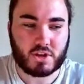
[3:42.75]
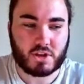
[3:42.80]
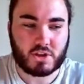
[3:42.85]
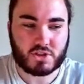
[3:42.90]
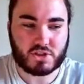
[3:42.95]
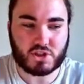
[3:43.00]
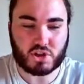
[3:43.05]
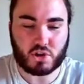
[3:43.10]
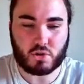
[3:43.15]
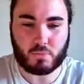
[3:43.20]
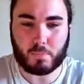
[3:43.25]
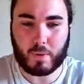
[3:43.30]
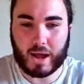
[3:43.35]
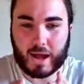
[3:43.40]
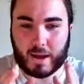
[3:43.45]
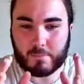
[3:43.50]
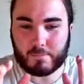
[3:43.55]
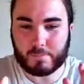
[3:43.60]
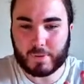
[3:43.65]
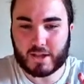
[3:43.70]
So, but
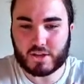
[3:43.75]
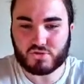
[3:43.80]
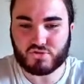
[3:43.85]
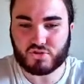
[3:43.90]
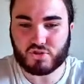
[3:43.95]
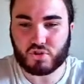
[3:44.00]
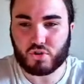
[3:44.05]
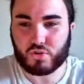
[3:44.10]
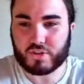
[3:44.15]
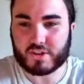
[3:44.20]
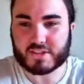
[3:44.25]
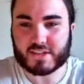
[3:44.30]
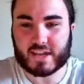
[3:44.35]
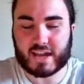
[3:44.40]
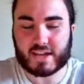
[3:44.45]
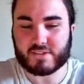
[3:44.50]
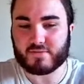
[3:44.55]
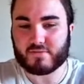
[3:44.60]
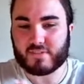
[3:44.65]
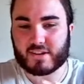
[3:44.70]
I'm picturing all these
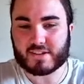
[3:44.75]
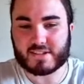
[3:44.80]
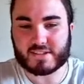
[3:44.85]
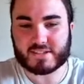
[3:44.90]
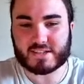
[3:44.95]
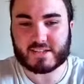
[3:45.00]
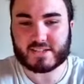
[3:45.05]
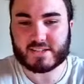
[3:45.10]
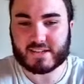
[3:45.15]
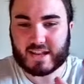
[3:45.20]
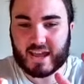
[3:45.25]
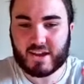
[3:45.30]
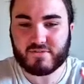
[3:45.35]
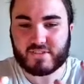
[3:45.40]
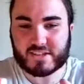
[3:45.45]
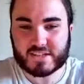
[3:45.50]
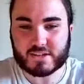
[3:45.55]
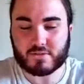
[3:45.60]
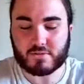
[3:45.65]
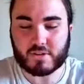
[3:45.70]
games for the rest of the season, every
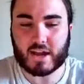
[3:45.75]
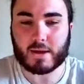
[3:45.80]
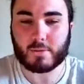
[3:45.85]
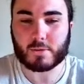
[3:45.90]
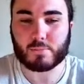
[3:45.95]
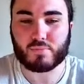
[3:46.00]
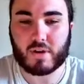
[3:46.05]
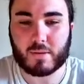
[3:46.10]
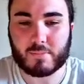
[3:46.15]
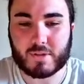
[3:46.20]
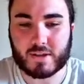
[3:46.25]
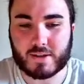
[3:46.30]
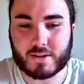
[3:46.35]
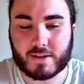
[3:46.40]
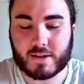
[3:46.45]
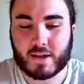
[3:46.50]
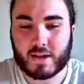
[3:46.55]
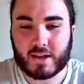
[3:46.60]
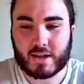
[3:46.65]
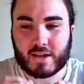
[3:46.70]
single game in the Premier
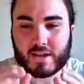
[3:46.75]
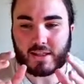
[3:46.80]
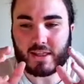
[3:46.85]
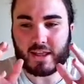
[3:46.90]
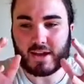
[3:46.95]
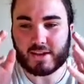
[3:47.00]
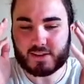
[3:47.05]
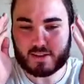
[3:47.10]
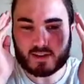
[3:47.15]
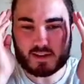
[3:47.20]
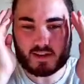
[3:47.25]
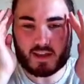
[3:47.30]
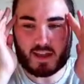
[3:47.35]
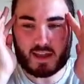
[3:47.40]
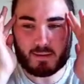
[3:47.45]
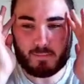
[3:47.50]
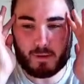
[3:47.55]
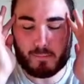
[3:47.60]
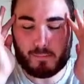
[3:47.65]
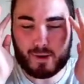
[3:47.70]
League, like
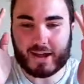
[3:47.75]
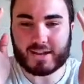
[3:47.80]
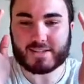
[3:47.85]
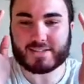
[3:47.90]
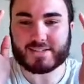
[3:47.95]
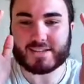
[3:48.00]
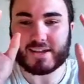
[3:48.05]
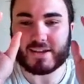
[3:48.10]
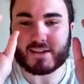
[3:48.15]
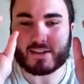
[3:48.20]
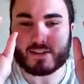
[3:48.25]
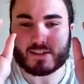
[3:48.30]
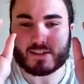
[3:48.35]
in my mindset,